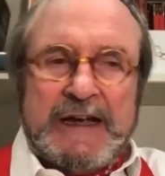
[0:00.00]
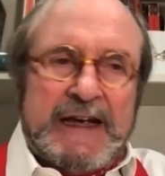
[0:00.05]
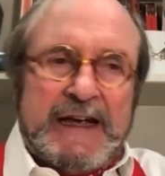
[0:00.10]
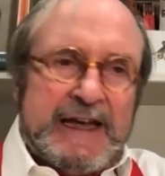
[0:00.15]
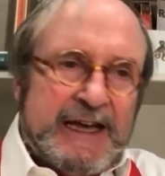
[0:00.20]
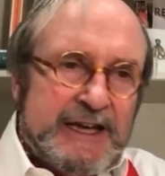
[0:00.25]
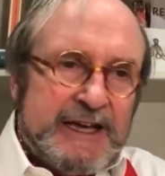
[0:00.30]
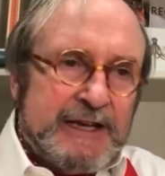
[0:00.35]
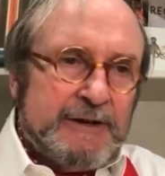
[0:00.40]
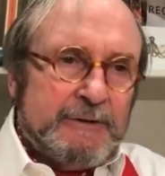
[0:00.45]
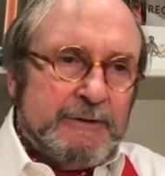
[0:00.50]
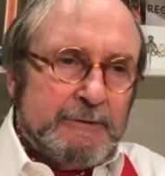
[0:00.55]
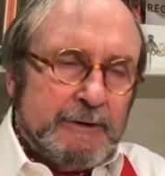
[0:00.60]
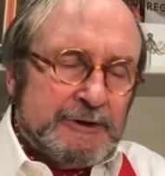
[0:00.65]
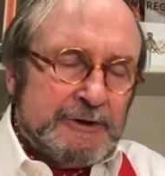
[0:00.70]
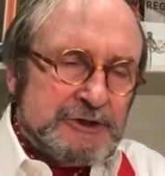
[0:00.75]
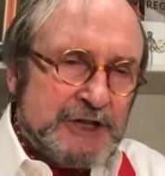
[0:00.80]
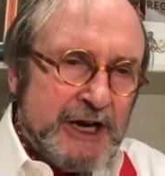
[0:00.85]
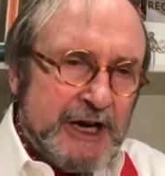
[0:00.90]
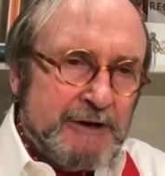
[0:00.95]
He
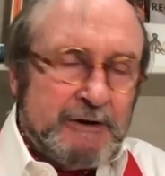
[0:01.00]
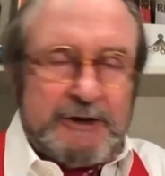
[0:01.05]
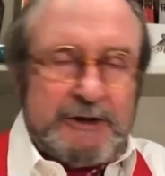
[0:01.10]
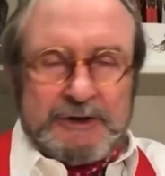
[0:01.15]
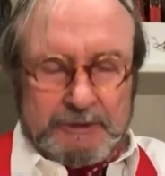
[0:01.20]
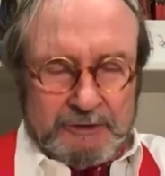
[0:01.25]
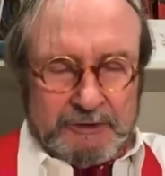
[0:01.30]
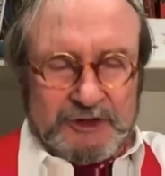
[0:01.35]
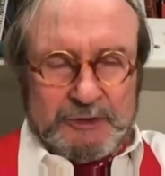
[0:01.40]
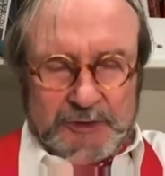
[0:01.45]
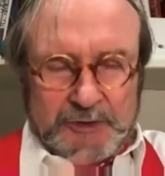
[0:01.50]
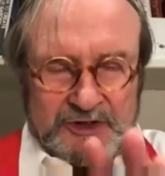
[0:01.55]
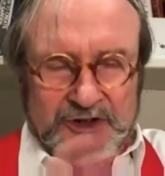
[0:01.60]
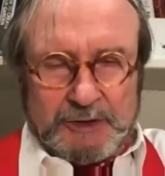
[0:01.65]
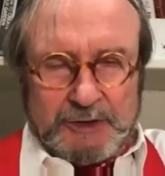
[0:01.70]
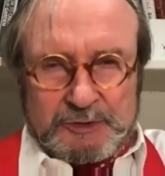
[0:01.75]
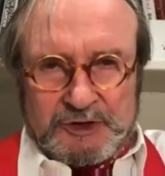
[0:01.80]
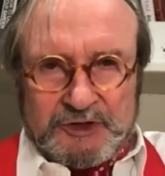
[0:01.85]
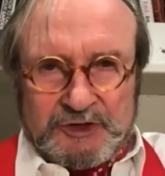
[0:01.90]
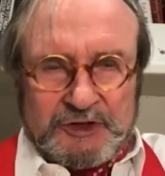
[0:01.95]
generally, there are some
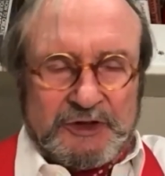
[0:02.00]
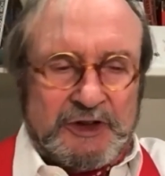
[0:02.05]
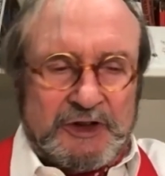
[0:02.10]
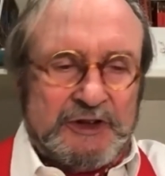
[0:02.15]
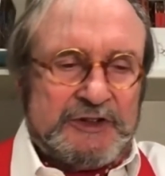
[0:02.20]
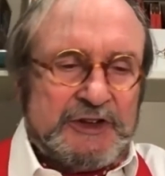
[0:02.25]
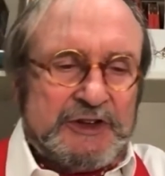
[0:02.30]
exceptions to this.